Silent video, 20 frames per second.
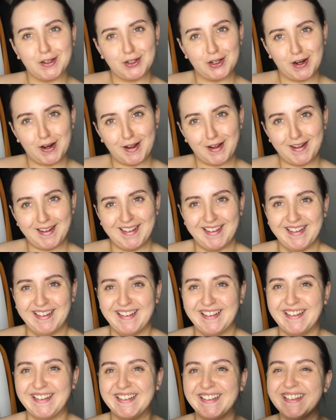
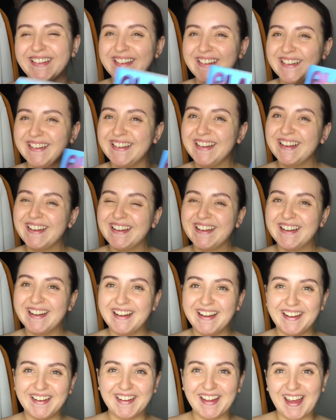Jenner.
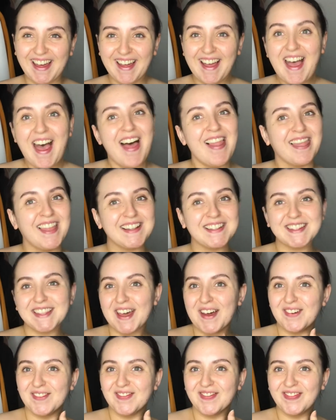Okay, let's
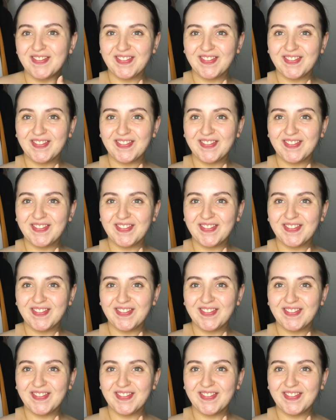go.